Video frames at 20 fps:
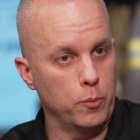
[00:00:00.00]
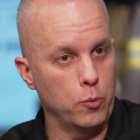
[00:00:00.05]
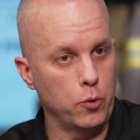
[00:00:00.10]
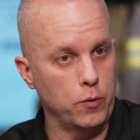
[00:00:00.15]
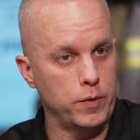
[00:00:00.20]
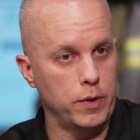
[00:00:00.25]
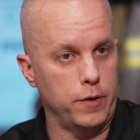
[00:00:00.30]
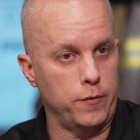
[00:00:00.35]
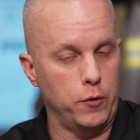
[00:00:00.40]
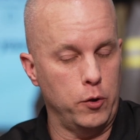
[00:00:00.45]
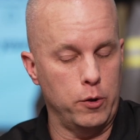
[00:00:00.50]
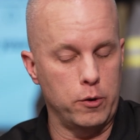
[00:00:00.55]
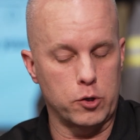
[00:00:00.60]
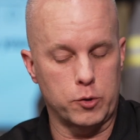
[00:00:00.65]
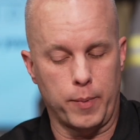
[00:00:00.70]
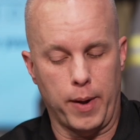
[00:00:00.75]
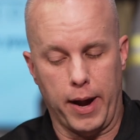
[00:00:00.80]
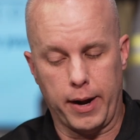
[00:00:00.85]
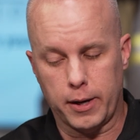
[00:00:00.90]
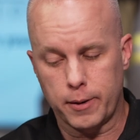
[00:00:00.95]
we moved it a few
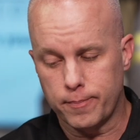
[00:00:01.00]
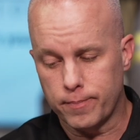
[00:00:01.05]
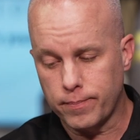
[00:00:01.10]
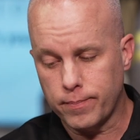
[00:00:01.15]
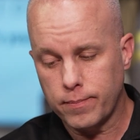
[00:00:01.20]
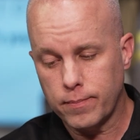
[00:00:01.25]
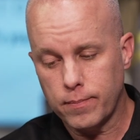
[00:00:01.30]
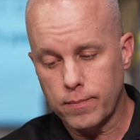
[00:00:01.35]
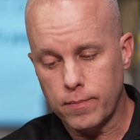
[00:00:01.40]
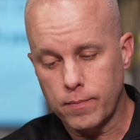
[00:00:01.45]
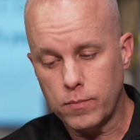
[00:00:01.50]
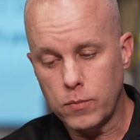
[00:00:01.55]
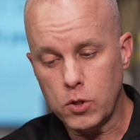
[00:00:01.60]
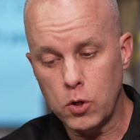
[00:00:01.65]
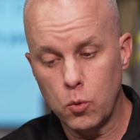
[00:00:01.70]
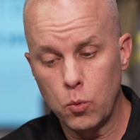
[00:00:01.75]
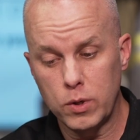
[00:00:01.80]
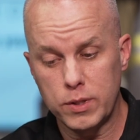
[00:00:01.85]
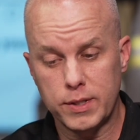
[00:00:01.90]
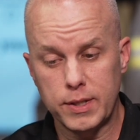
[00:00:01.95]
years back,
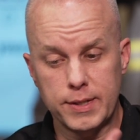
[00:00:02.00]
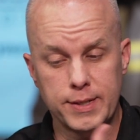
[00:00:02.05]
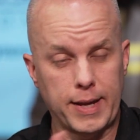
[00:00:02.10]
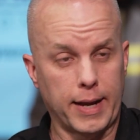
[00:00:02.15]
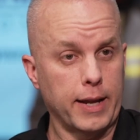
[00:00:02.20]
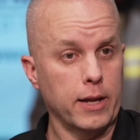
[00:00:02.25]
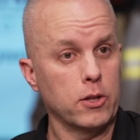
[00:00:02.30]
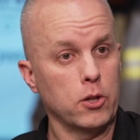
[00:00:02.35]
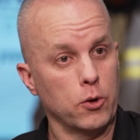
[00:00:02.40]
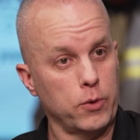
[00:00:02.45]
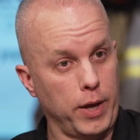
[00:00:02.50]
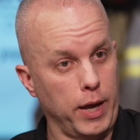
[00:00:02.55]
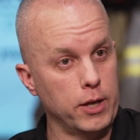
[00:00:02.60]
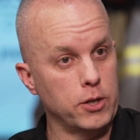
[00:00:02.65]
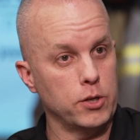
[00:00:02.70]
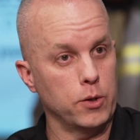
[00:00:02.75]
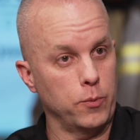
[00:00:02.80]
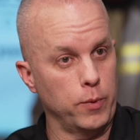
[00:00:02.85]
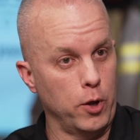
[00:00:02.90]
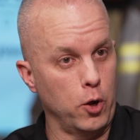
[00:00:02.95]
was the second
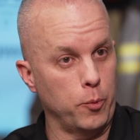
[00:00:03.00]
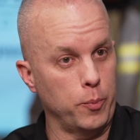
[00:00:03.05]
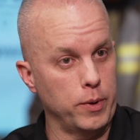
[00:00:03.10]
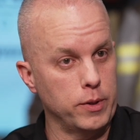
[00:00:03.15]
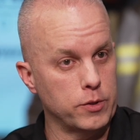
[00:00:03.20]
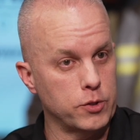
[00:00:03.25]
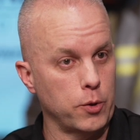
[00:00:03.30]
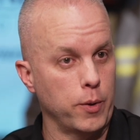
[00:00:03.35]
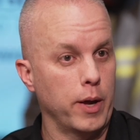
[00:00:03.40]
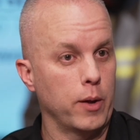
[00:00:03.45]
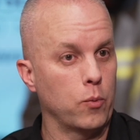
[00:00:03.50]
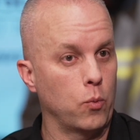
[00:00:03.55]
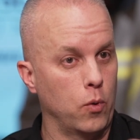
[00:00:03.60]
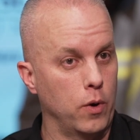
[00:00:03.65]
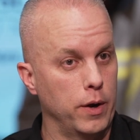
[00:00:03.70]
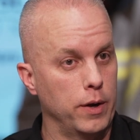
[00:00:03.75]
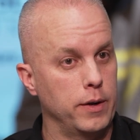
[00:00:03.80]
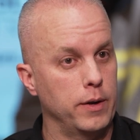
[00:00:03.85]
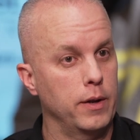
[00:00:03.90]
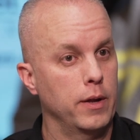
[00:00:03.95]
location we opened. So we had
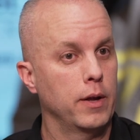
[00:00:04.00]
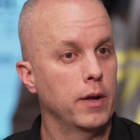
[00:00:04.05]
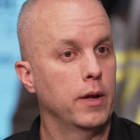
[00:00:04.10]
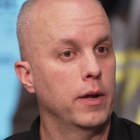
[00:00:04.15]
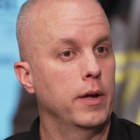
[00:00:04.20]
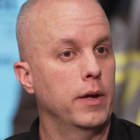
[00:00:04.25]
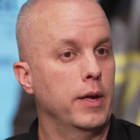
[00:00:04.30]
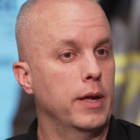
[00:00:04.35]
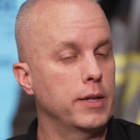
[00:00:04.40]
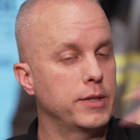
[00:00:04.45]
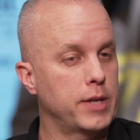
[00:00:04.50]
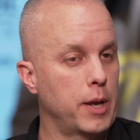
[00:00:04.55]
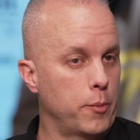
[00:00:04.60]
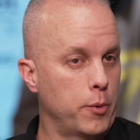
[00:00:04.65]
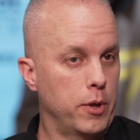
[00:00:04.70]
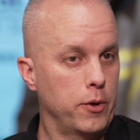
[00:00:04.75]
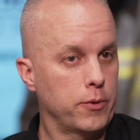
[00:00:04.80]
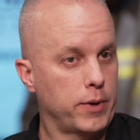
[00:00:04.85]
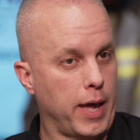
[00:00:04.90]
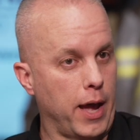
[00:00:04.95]
one in San
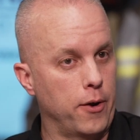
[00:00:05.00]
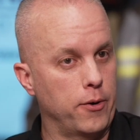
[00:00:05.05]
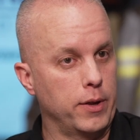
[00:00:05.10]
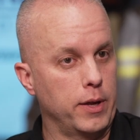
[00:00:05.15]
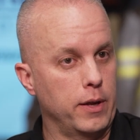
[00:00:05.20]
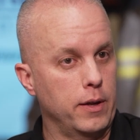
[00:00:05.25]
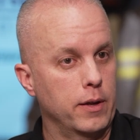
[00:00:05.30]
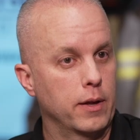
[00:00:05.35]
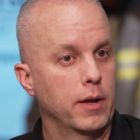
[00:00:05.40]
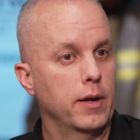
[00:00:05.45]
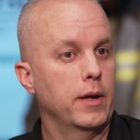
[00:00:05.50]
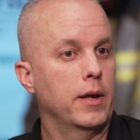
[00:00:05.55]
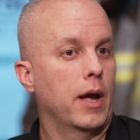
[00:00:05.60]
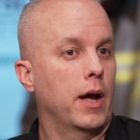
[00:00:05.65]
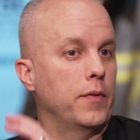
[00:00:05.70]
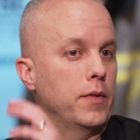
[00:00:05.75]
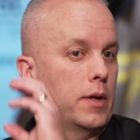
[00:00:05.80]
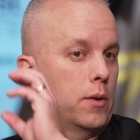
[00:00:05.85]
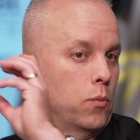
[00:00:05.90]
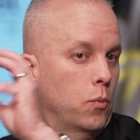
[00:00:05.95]
Bernardino County,
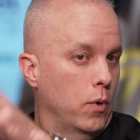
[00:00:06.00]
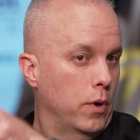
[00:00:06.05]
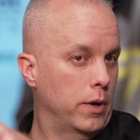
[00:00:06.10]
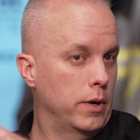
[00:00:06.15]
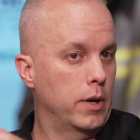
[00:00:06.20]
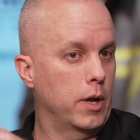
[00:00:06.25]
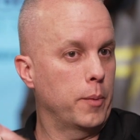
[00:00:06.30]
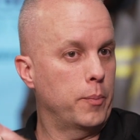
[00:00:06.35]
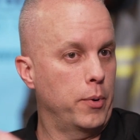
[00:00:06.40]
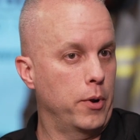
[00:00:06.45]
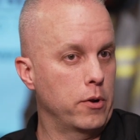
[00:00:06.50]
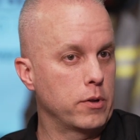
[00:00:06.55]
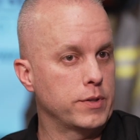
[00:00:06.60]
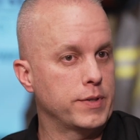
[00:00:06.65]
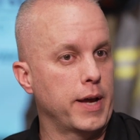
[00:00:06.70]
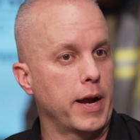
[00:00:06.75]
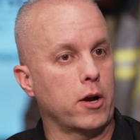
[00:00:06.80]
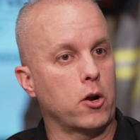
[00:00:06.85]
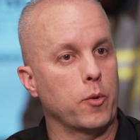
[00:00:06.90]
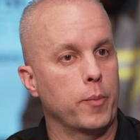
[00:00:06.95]
and then one up here in
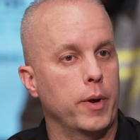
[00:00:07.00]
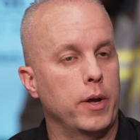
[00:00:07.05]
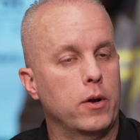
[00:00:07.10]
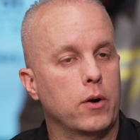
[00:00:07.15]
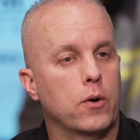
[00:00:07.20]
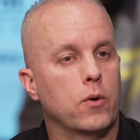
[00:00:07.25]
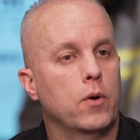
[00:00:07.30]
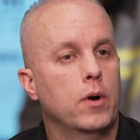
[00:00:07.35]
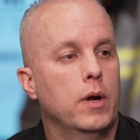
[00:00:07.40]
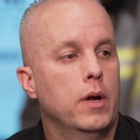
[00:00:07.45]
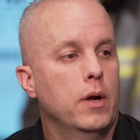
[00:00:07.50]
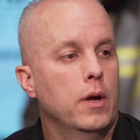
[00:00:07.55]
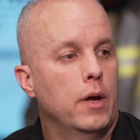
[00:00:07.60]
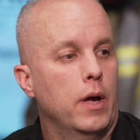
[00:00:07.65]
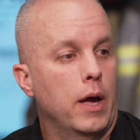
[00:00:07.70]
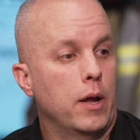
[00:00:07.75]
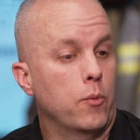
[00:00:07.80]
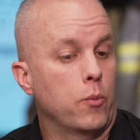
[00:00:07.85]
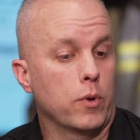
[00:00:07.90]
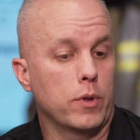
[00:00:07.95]
Sacramento.
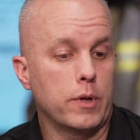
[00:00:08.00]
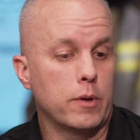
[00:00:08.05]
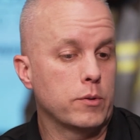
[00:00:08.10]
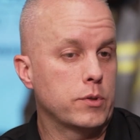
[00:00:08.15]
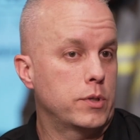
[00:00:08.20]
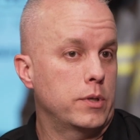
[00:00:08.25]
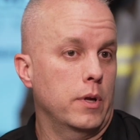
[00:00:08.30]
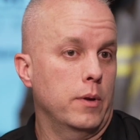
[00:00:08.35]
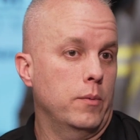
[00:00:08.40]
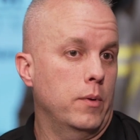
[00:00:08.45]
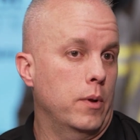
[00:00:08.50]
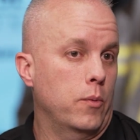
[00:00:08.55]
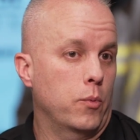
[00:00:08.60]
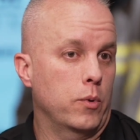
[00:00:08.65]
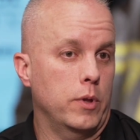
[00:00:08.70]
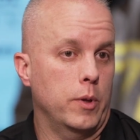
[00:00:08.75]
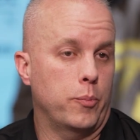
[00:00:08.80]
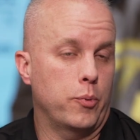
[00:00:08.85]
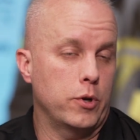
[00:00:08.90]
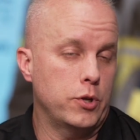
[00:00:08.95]
And really
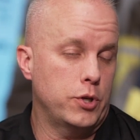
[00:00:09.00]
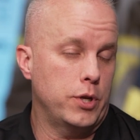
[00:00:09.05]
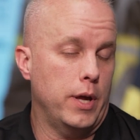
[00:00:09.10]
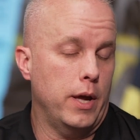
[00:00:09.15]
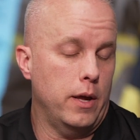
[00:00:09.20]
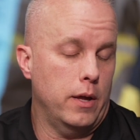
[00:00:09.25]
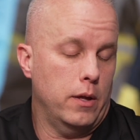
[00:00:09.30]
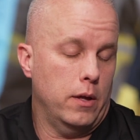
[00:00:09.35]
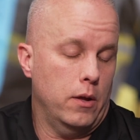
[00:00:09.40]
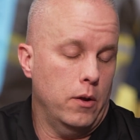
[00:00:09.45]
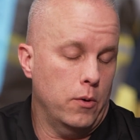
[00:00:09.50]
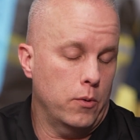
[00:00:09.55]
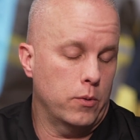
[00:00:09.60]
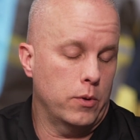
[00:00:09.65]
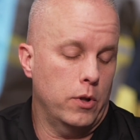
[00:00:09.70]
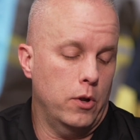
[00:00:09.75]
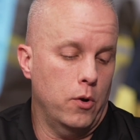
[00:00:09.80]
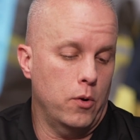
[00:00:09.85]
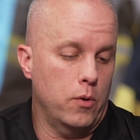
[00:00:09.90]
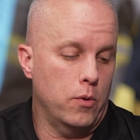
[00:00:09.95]
really appreciate,
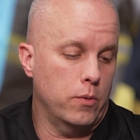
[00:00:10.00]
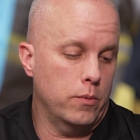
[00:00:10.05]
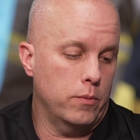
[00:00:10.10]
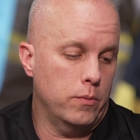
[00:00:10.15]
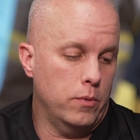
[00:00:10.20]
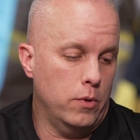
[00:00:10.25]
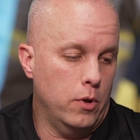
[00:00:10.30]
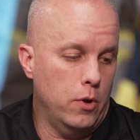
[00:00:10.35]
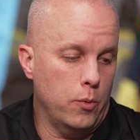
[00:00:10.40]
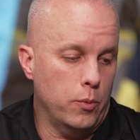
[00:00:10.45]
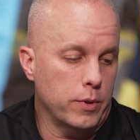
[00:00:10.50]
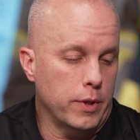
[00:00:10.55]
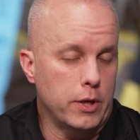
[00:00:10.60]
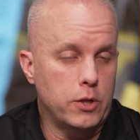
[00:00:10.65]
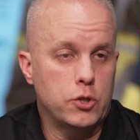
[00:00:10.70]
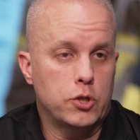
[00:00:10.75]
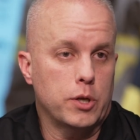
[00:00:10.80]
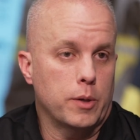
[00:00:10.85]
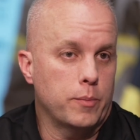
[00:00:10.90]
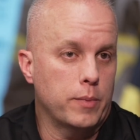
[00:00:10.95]
your
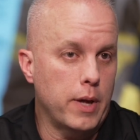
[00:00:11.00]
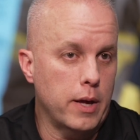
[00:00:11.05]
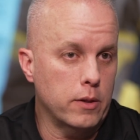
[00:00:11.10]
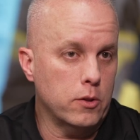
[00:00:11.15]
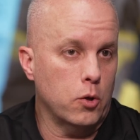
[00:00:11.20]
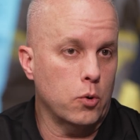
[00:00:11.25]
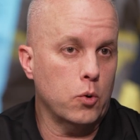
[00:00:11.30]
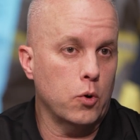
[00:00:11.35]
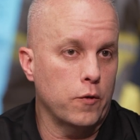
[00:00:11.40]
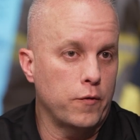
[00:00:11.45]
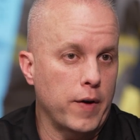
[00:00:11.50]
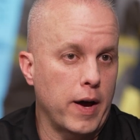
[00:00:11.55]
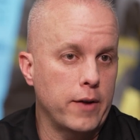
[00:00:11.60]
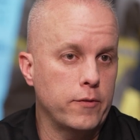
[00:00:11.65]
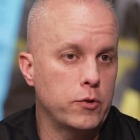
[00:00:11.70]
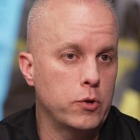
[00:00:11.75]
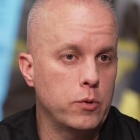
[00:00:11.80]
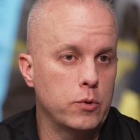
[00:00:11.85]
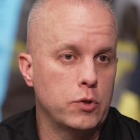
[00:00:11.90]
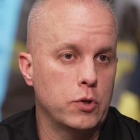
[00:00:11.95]
relationship. That local
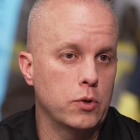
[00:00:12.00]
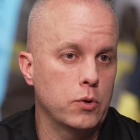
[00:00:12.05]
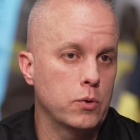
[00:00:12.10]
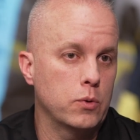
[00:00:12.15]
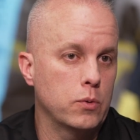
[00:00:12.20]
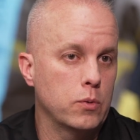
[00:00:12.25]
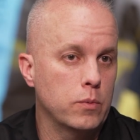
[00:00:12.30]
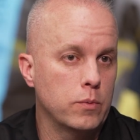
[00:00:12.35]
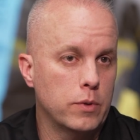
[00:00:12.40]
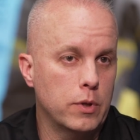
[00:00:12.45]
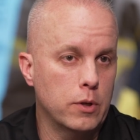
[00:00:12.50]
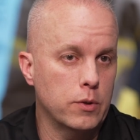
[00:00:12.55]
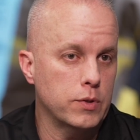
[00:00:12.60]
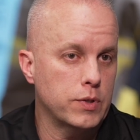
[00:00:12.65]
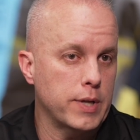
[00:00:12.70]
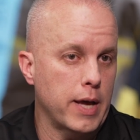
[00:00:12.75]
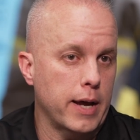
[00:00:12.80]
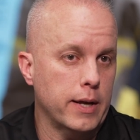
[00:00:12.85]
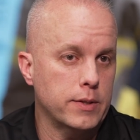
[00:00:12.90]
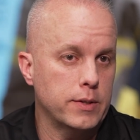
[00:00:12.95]
522,
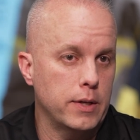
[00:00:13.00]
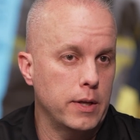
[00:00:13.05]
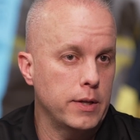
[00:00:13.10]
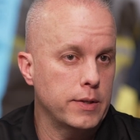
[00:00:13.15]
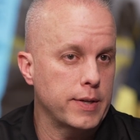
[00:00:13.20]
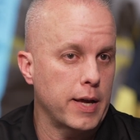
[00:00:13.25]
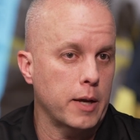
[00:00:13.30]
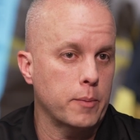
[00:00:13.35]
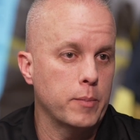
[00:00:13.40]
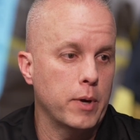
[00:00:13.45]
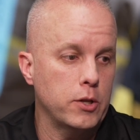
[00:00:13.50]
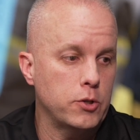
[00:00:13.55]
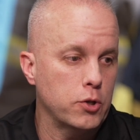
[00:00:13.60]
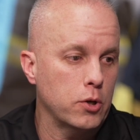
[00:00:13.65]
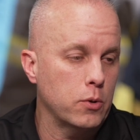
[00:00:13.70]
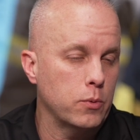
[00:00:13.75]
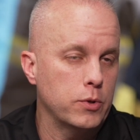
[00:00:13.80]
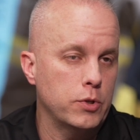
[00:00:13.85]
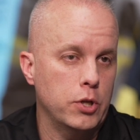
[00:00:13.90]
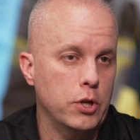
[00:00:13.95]
Sac City, Sac
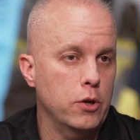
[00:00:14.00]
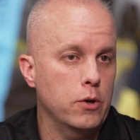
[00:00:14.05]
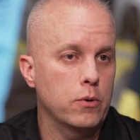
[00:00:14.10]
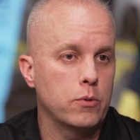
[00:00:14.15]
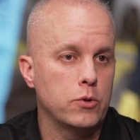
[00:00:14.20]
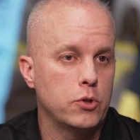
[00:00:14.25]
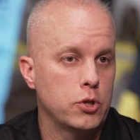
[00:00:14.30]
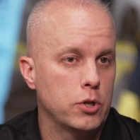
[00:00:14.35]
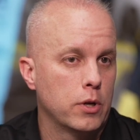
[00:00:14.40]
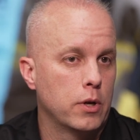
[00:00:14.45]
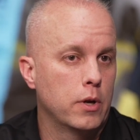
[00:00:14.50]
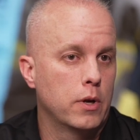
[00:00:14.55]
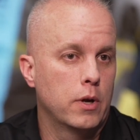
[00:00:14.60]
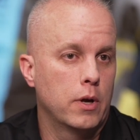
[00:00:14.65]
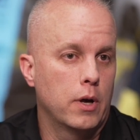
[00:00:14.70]
Metro was huge,